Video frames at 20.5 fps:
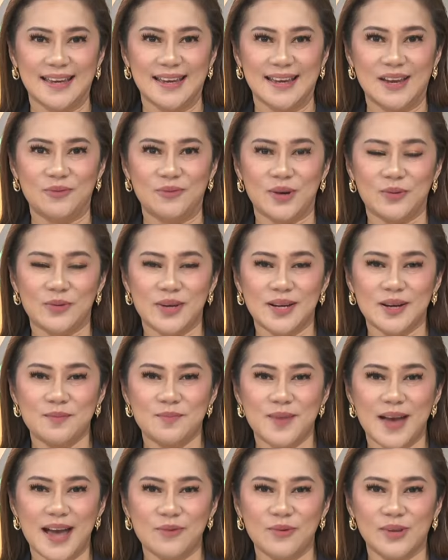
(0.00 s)
When we come
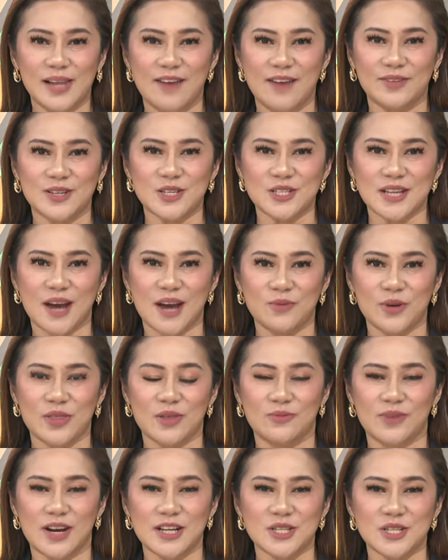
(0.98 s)
back, we'll have a chat with a
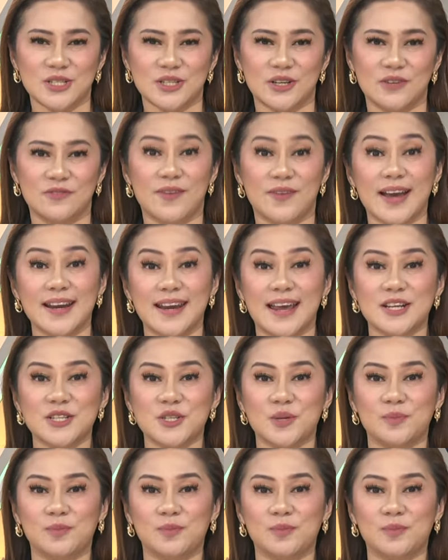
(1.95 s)
registered financial